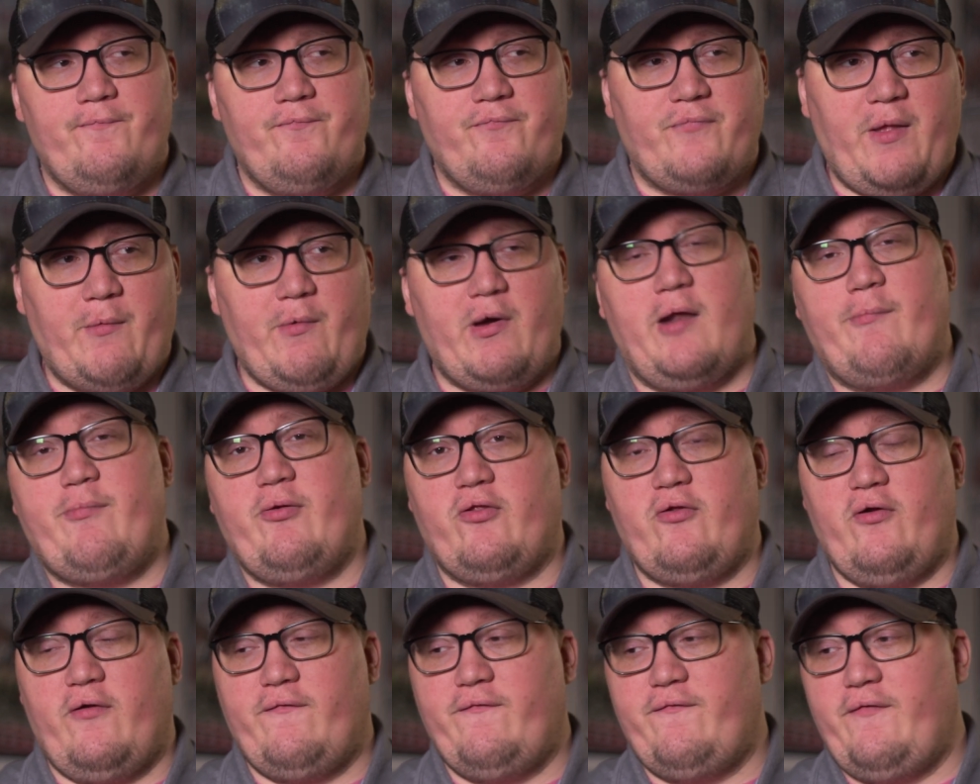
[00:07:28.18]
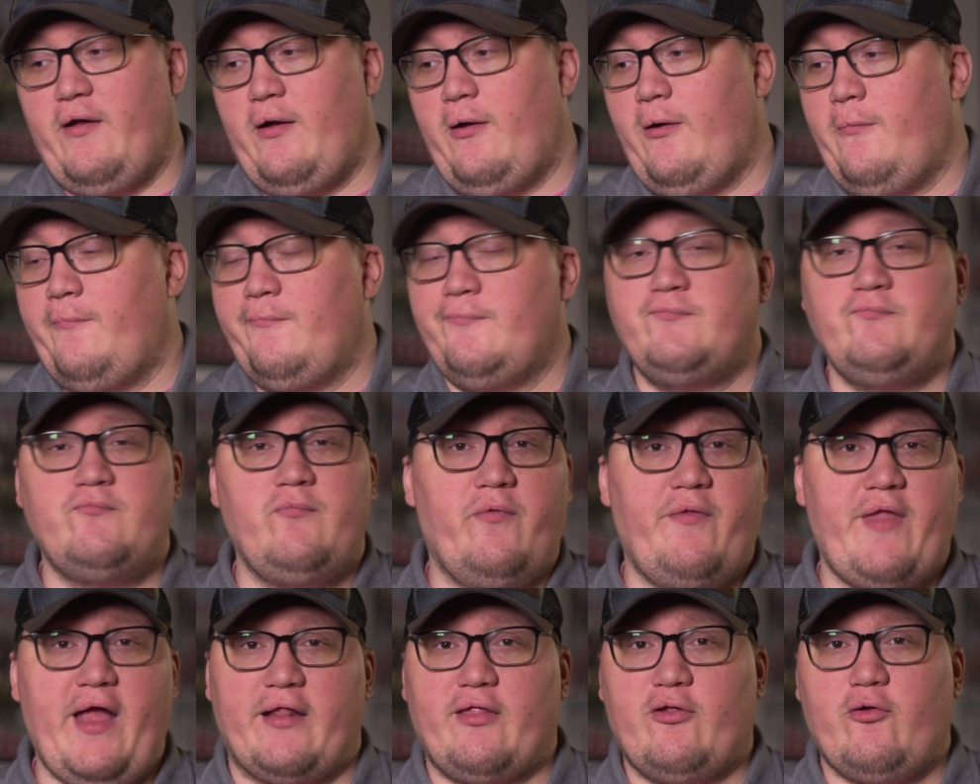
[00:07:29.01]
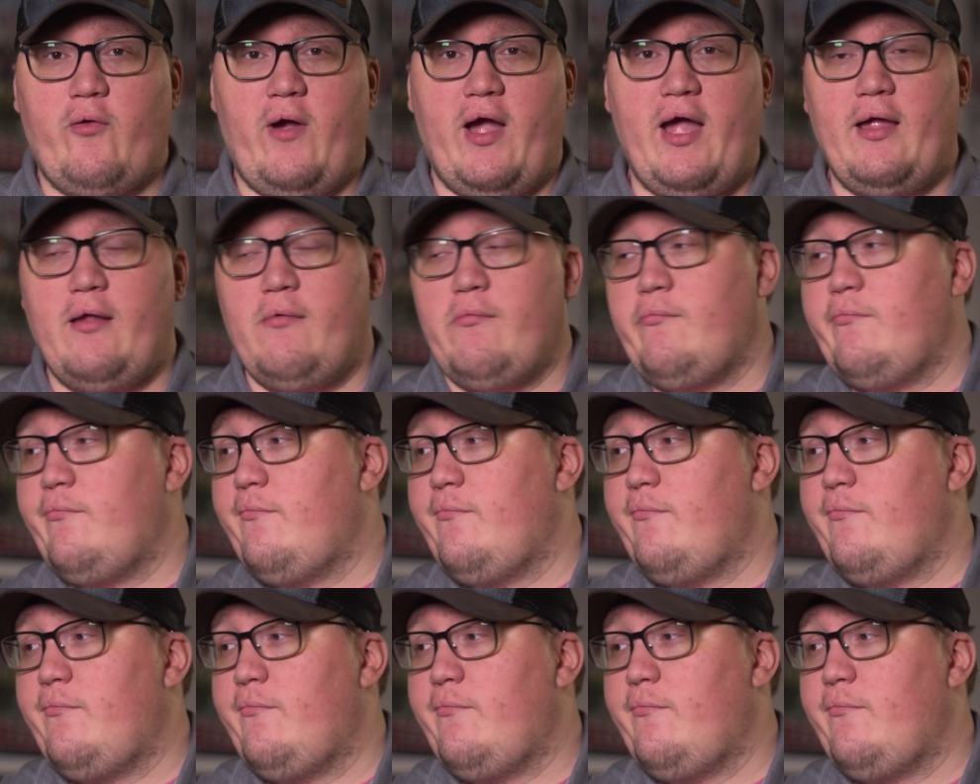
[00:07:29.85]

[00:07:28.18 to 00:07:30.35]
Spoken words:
They want to preserve film. That's great.